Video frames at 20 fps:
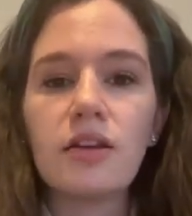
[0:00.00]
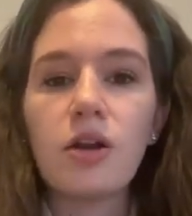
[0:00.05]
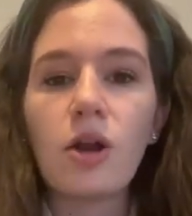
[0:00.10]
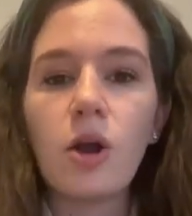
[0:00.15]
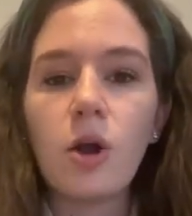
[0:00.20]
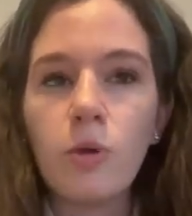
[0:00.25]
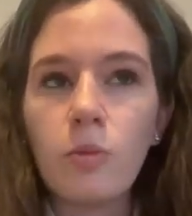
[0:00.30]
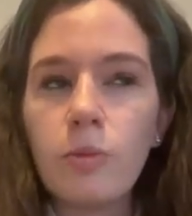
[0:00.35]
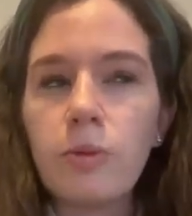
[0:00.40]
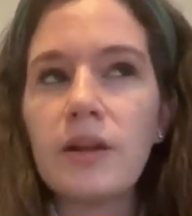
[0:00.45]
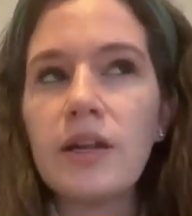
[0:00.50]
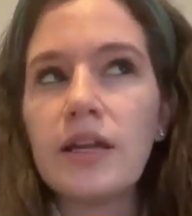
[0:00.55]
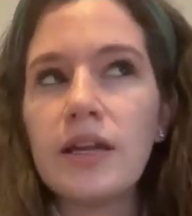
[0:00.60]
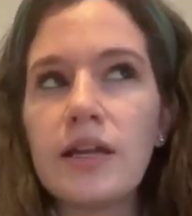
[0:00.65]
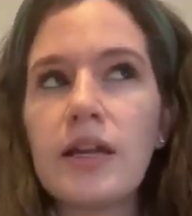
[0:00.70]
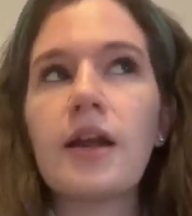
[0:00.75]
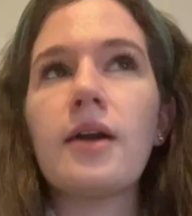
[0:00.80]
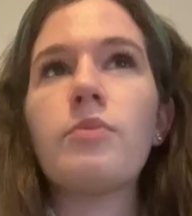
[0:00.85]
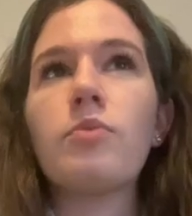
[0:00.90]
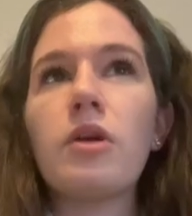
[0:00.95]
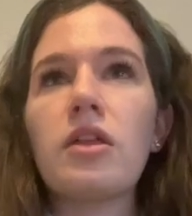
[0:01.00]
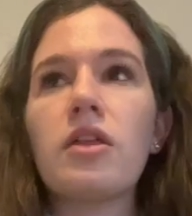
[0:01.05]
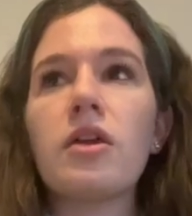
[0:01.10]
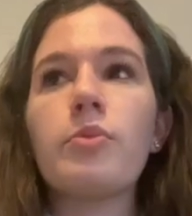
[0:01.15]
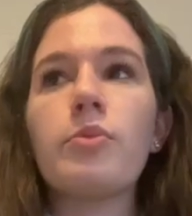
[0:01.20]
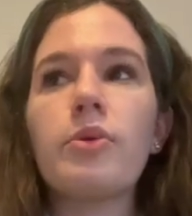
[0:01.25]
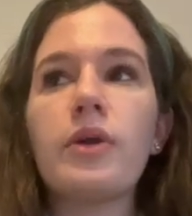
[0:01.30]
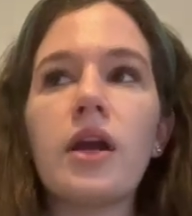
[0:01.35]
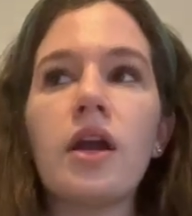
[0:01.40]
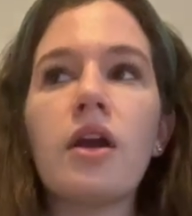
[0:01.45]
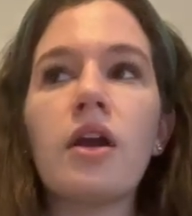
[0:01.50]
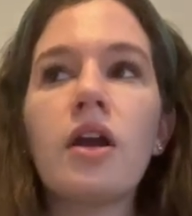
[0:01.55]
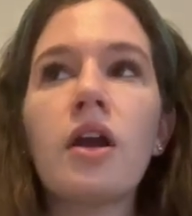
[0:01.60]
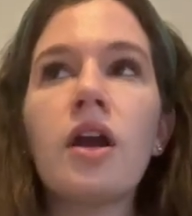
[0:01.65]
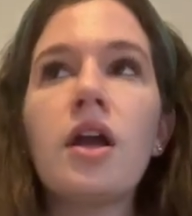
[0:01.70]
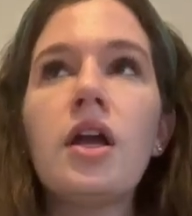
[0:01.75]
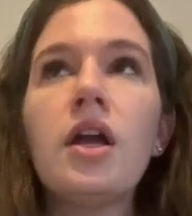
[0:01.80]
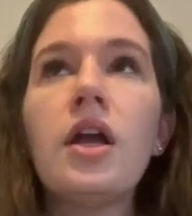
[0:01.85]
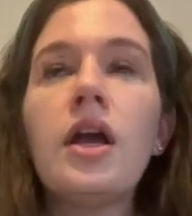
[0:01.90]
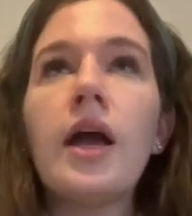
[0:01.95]
Opening it up with a
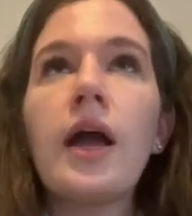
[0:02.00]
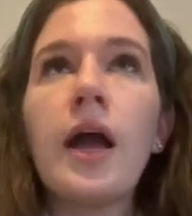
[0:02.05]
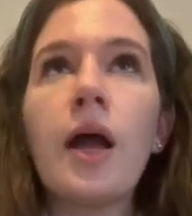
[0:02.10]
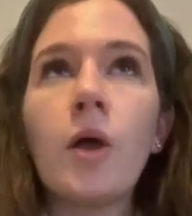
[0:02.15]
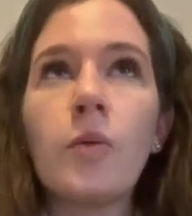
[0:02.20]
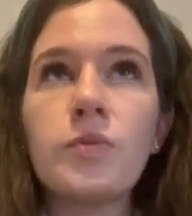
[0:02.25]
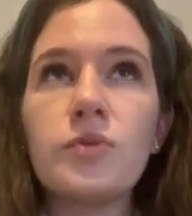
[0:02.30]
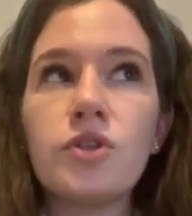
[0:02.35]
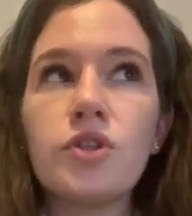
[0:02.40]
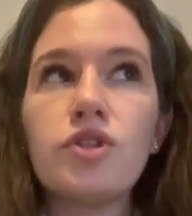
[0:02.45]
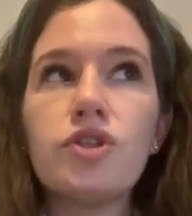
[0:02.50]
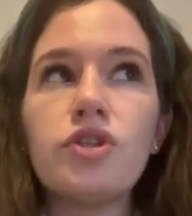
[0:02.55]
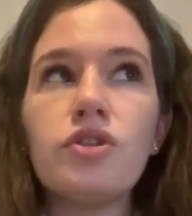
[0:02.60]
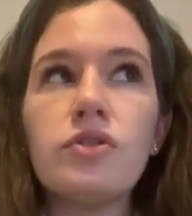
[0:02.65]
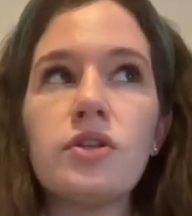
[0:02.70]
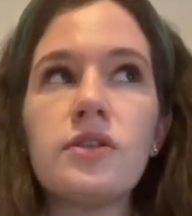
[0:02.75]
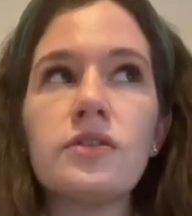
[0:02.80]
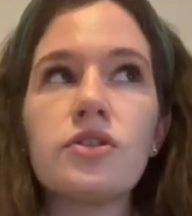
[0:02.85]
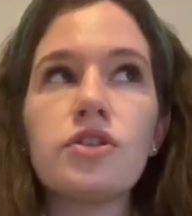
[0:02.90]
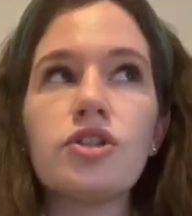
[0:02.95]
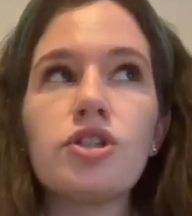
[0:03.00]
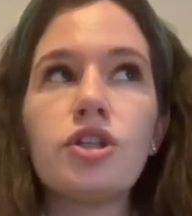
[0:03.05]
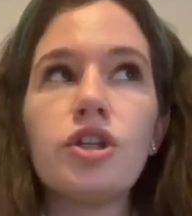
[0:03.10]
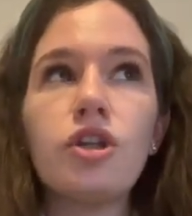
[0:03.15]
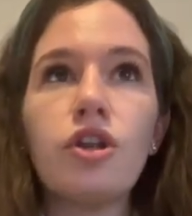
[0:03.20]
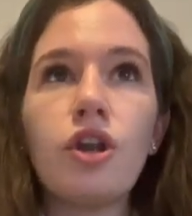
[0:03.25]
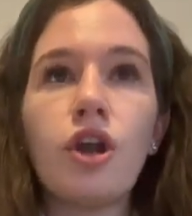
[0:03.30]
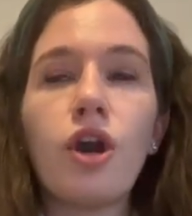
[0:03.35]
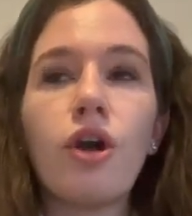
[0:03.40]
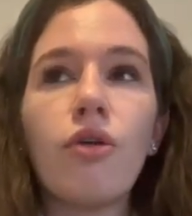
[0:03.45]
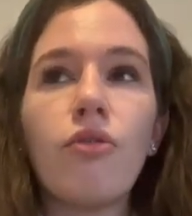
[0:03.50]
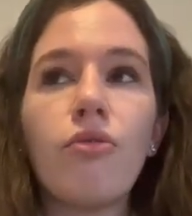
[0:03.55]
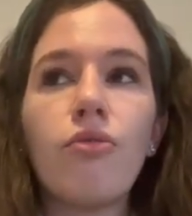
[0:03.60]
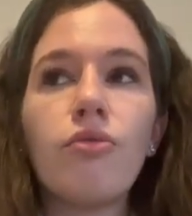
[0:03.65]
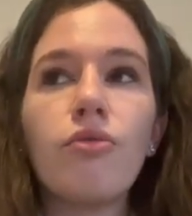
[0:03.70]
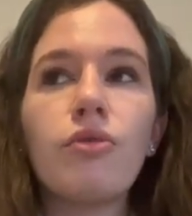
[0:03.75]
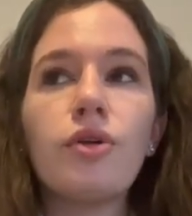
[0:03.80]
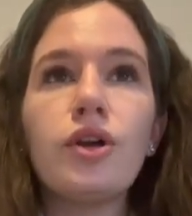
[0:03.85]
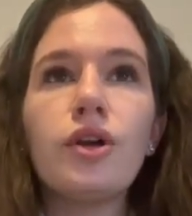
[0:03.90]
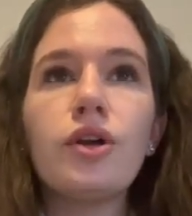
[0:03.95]
prayer helps the students to
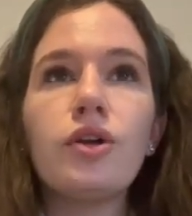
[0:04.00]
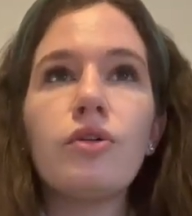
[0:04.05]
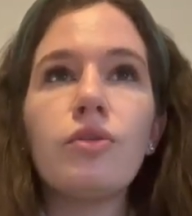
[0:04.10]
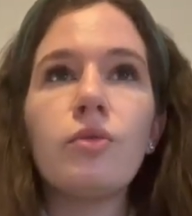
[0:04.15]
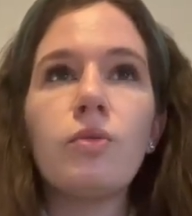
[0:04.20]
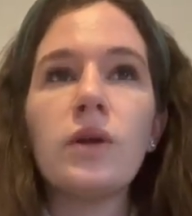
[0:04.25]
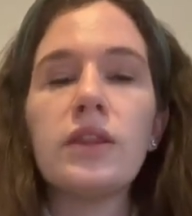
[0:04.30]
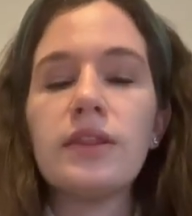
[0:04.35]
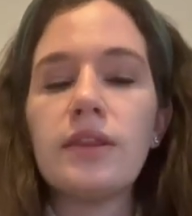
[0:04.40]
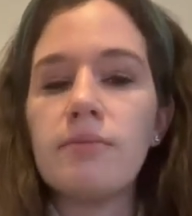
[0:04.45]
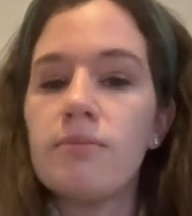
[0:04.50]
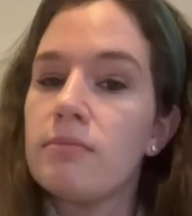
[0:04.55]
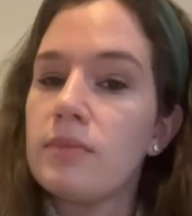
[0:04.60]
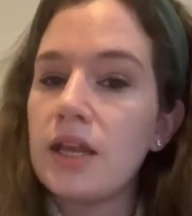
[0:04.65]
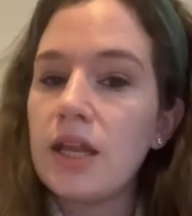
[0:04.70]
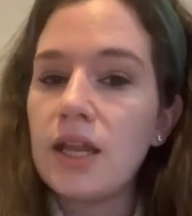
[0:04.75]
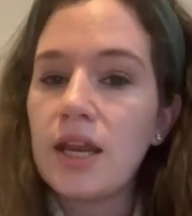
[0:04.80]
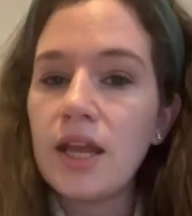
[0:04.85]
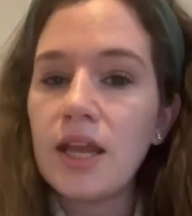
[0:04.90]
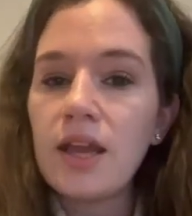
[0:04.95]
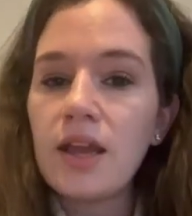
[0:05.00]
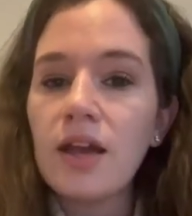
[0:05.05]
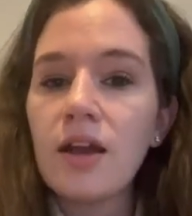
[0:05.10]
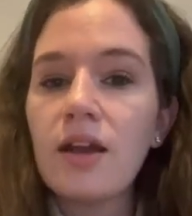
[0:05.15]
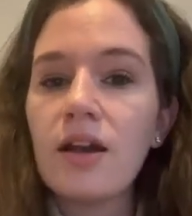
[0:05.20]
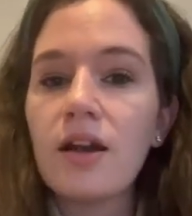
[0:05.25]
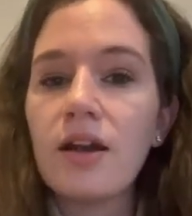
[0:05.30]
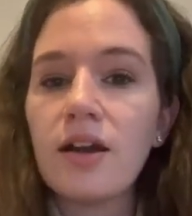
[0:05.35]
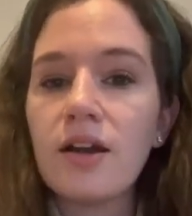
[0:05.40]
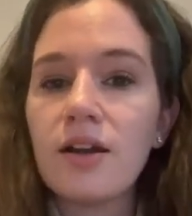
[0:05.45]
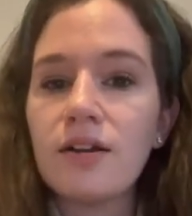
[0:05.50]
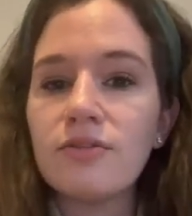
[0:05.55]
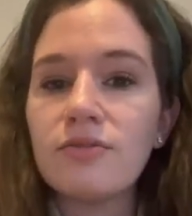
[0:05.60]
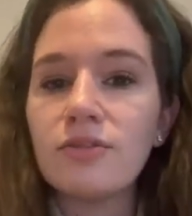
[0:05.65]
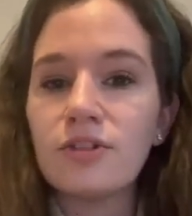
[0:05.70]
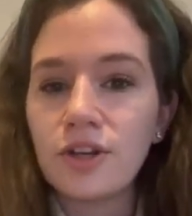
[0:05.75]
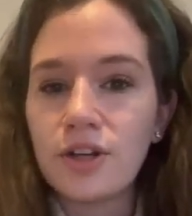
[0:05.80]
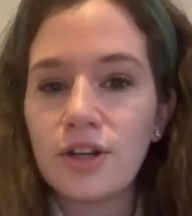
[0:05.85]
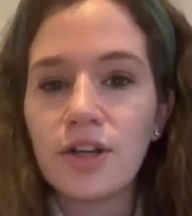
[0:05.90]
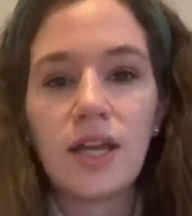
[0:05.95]
know what the meaning
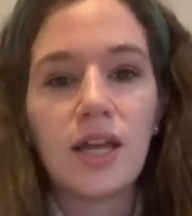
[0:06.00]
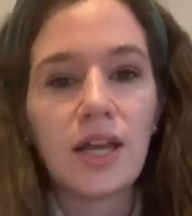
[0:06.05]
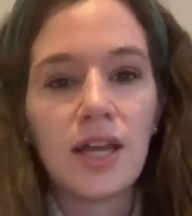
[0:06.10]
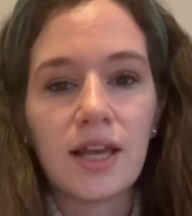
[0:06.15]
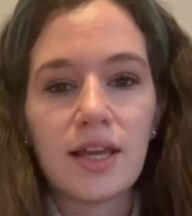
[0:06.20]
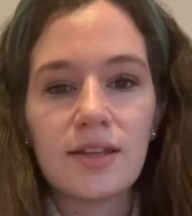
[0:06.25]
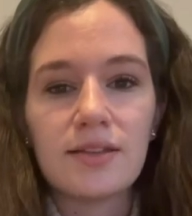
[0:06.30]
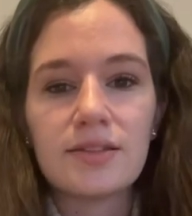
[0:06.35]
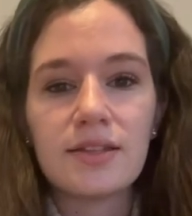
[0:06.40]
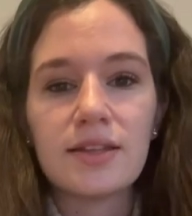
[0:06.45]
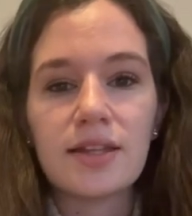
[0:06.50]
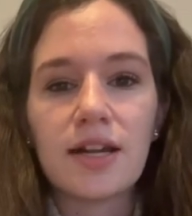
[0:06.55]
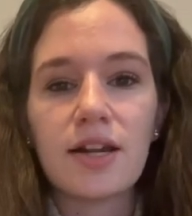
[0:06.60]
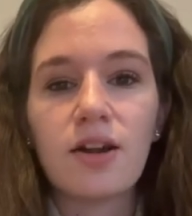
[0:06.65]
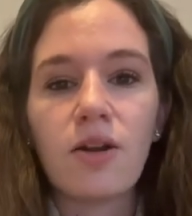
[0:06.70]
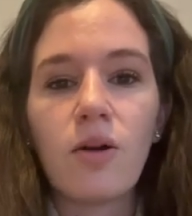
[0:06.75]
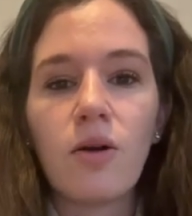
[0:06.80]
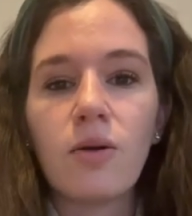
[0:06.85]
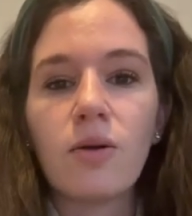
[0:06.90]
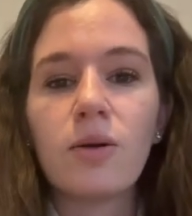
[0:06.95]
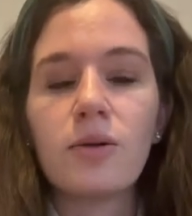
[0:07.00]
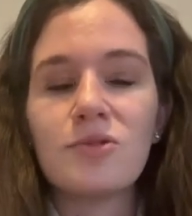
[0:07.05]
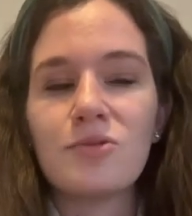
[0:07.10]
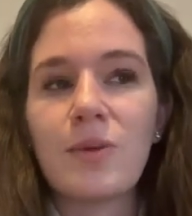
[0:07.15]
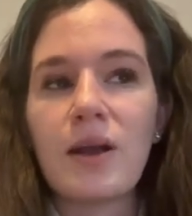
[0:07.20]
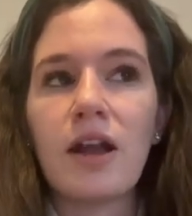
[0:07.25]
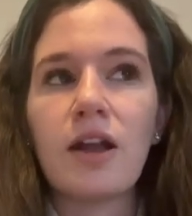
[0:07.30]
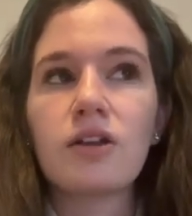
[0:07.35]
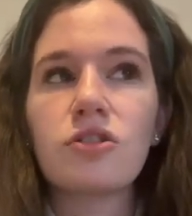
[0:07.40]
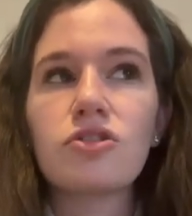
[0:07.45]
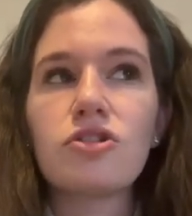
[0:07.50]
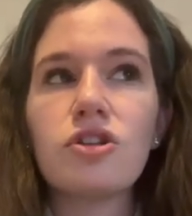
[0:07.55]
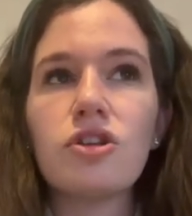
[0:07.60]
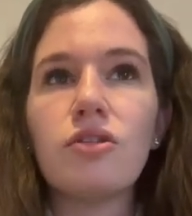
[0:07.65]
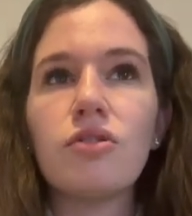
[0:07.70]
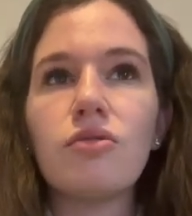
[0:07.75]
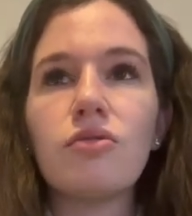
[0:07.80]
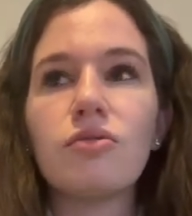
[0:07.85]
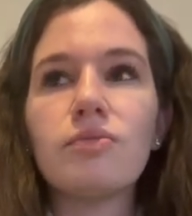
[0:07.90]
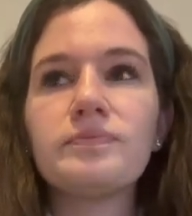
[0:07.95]
of learning is, and that it all goes back
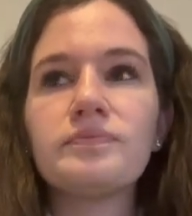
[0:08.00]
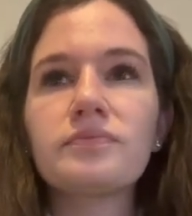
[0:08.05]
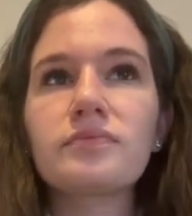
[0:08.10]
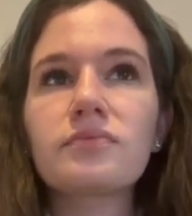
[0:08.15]
to